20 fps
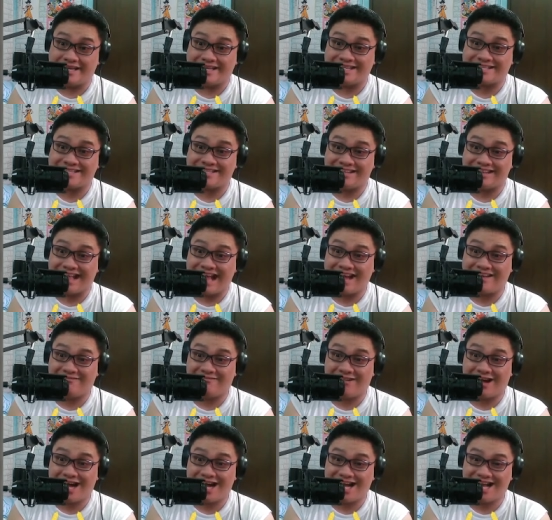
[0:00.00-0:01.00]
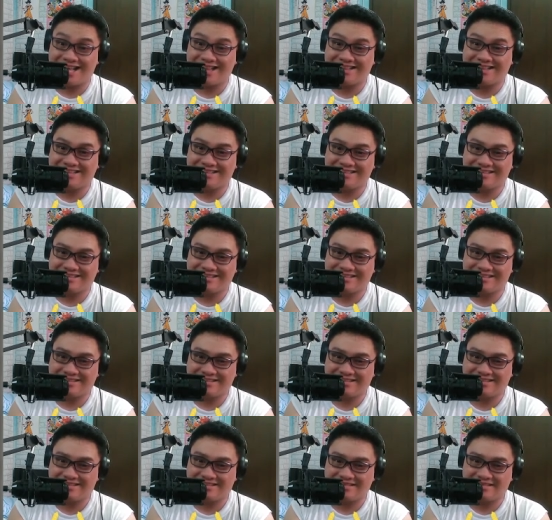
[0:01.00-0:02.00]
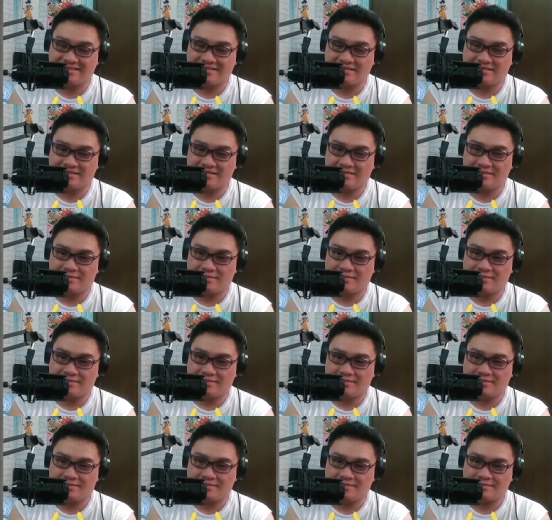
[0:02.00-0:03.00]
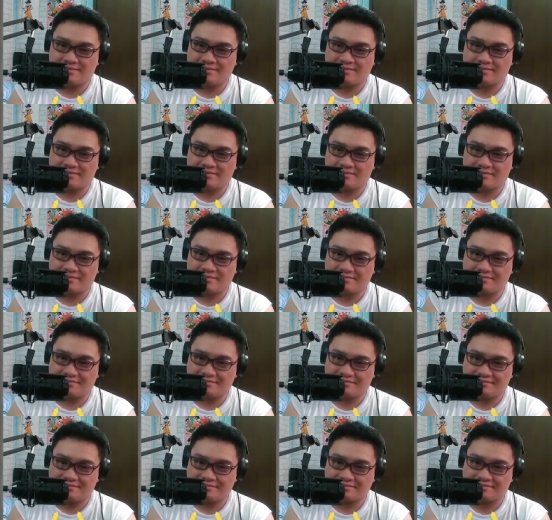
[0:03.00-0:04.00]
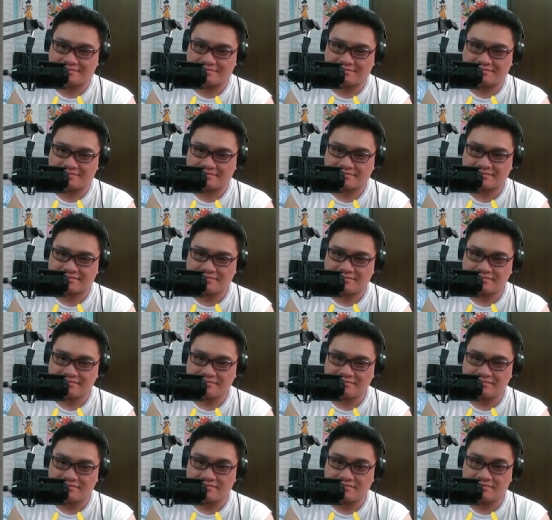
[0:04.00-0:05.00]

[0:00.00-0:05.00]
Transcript: He still have one. What? What? What? Yeah.